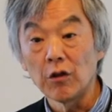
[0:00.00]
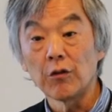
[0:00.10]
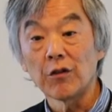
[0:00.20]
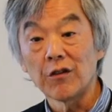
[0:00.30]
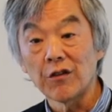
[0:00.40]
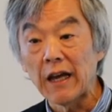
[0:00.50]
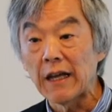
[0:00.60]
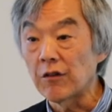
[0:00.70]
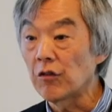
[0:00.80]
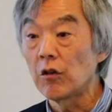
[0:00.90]
You're losing
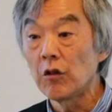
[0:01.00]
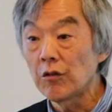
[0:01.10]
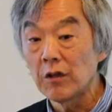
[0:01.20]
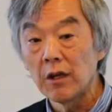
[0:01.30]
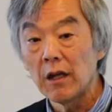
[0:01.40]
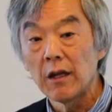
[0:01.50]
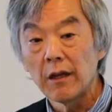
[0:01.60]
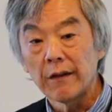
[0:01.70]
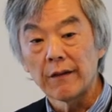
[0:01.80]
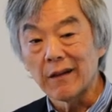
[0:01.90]
sadness. You're losing
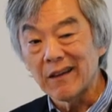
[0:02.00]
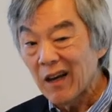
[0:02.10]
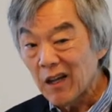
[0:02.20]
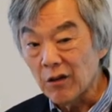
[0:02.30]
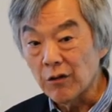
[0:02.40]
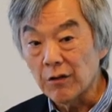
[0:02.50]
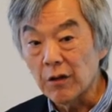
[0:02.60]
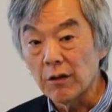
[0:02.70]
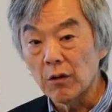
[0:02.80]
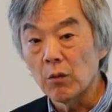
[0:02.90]
the colors,
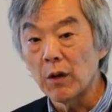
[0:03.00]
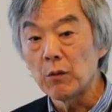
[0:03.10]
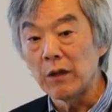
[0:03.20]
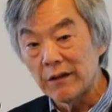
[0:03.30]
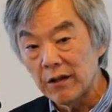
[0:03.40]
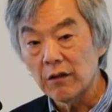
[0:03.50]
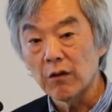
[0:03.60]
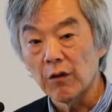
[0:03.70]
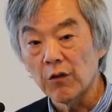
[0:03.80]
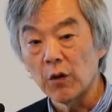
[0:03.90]
the, the way we tint
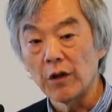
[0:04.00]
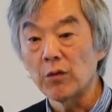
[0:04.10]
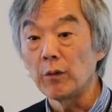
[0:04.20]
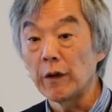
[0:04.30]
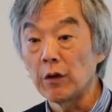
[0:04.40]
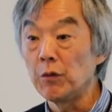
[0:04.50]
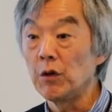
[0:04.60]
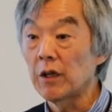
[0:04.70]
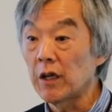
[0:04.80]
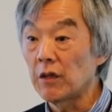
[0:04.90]
our voice when we
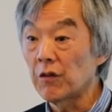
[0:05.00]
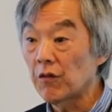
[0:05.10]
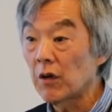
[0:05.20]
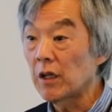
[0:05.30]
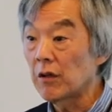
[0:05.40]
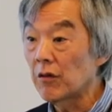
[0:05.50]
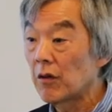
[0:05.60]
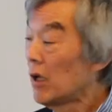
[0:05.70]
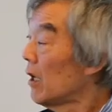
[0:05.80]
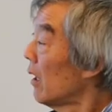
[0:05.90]
communicate to friends.
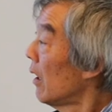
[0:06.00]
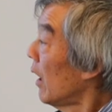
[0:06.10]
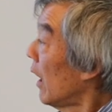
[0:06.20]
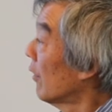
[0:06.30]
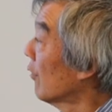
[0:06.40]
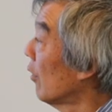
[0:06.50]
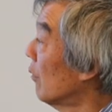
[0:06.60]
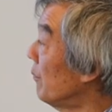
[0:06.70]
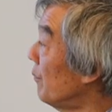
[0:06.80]
And so